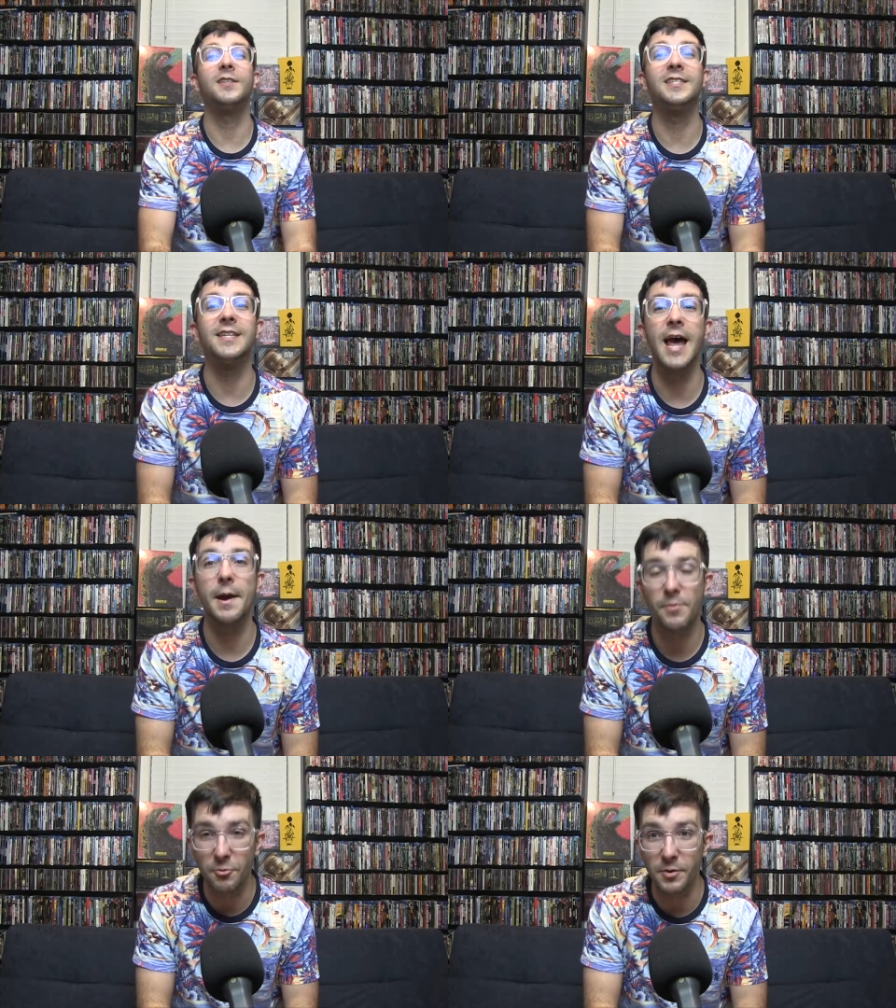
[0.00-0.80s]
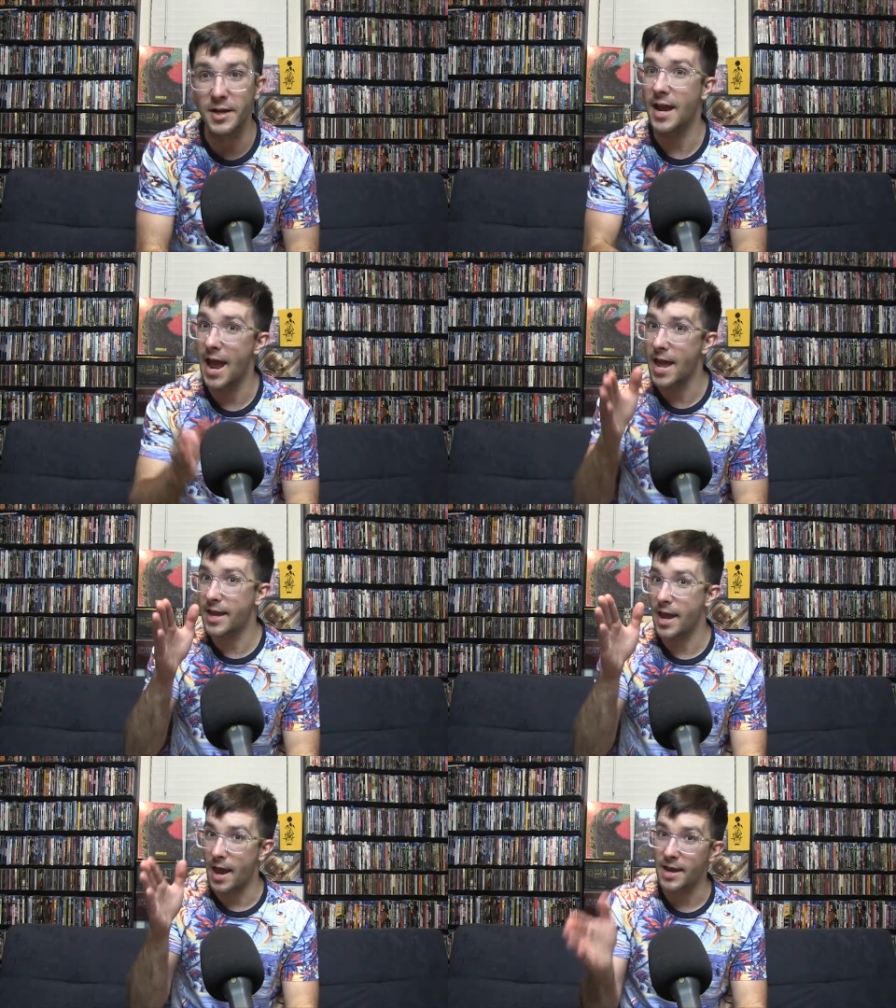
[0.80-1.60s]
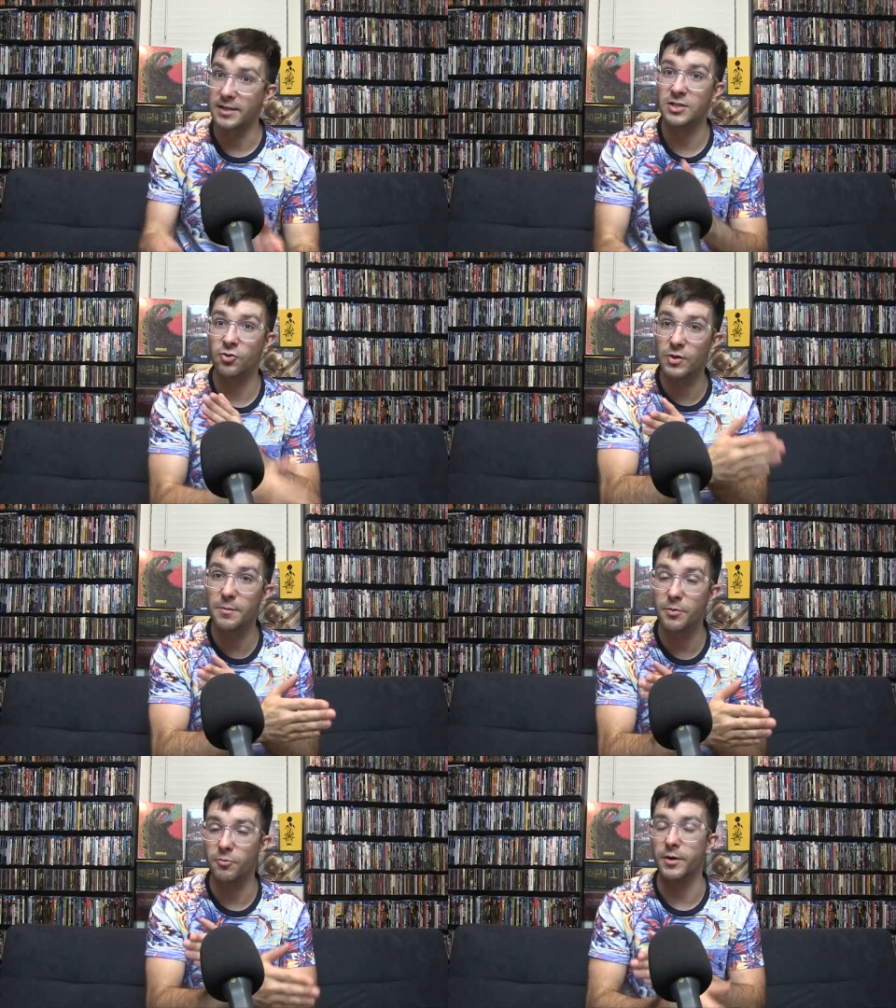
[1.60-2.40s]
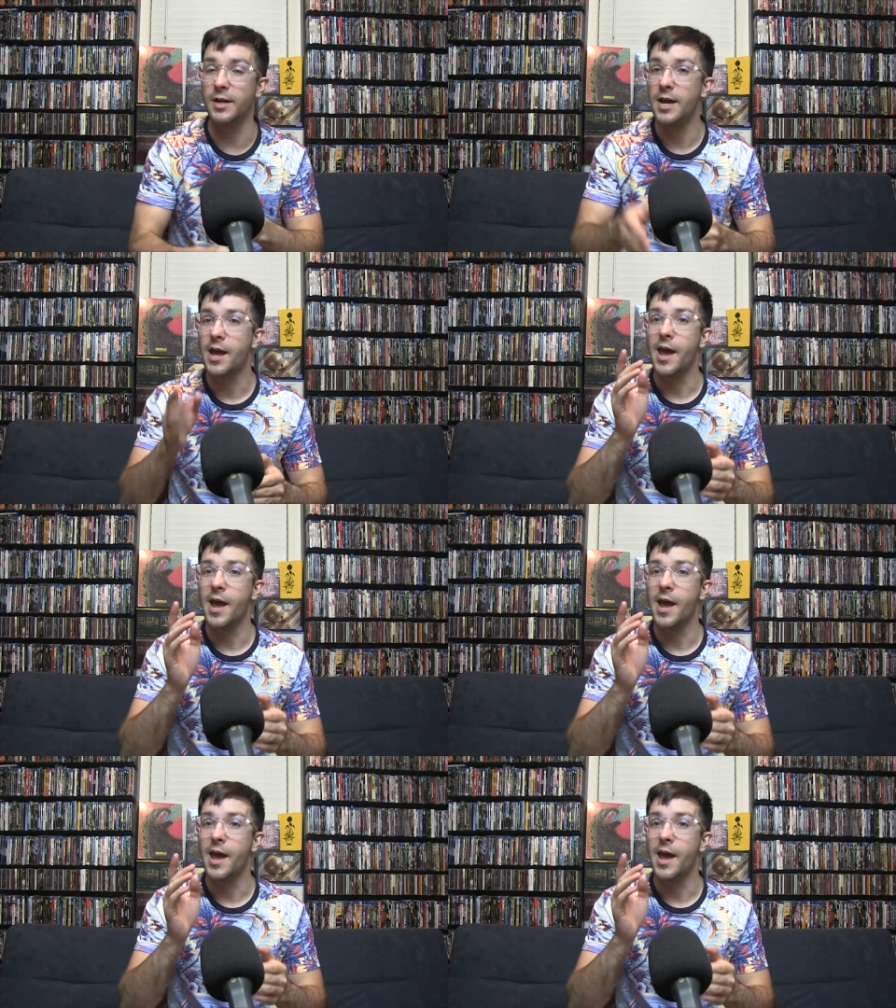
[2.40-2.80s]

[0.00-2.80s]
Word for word: Stab 3, aka Scream 3,